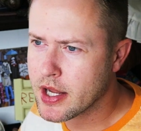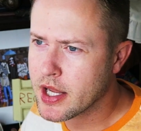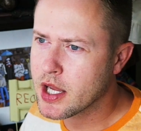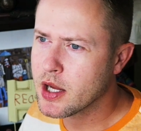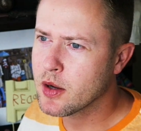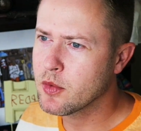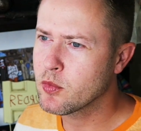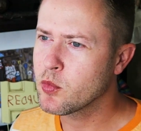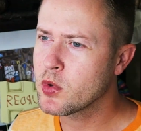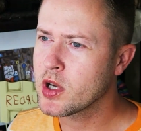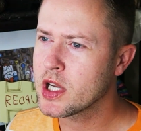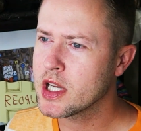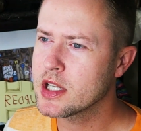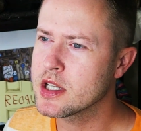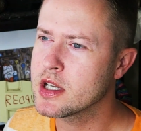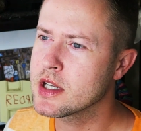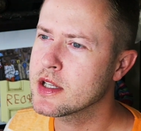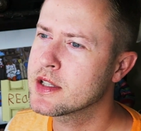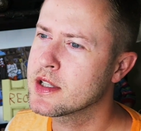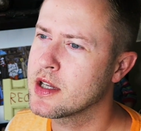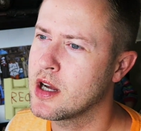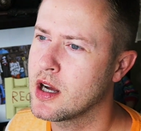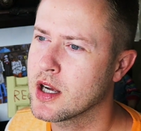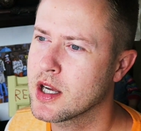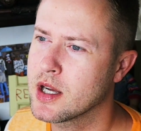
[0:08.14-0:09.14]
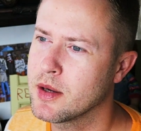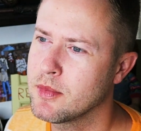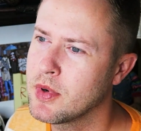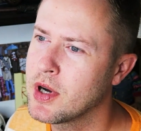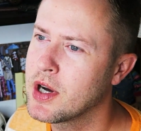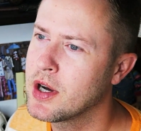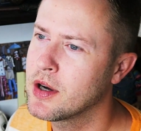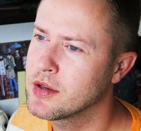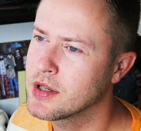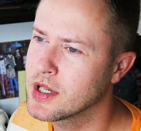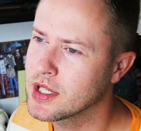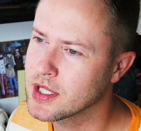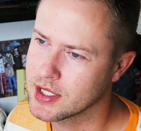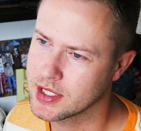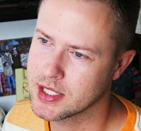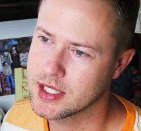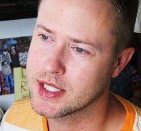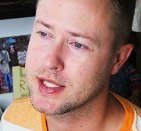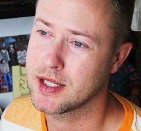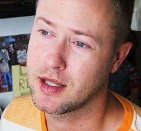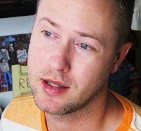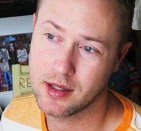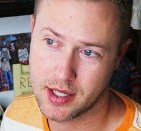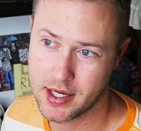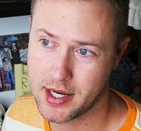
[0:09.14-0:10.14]
And can we just talk about
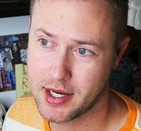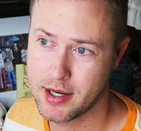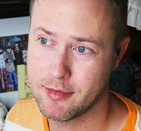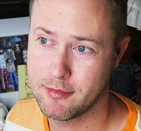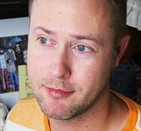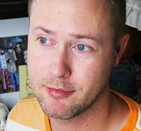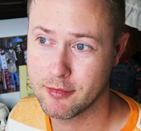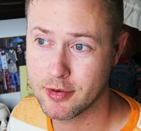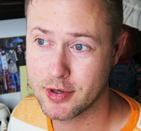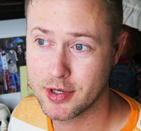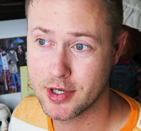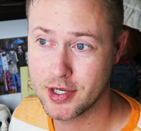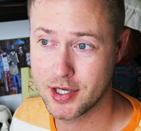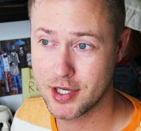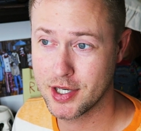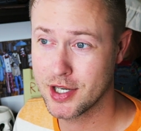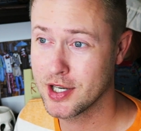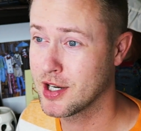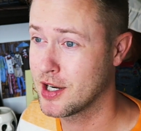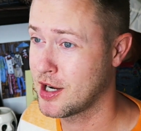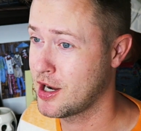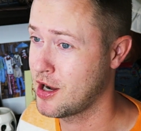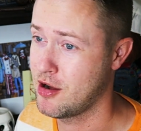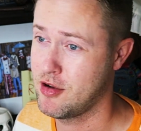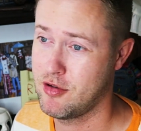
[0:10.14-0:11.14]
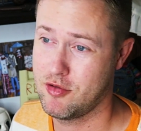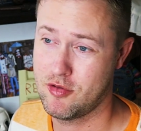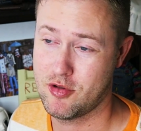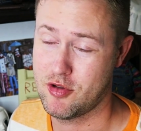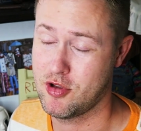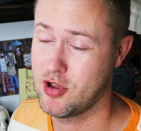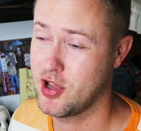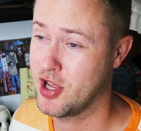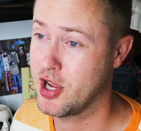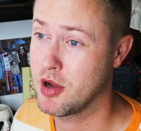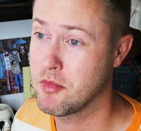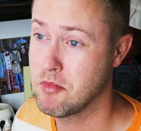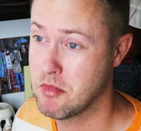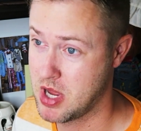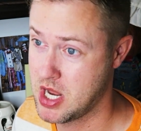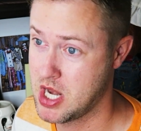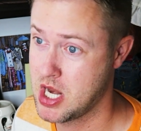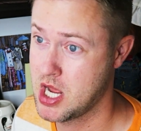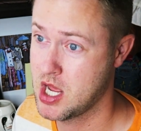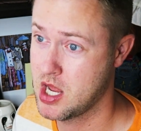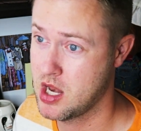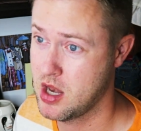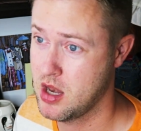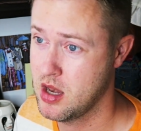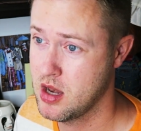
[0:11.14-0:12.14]
Elisa Lam for like a
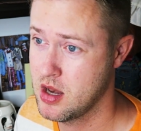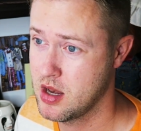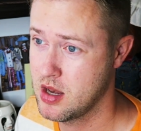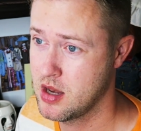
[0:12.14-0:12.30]
minute?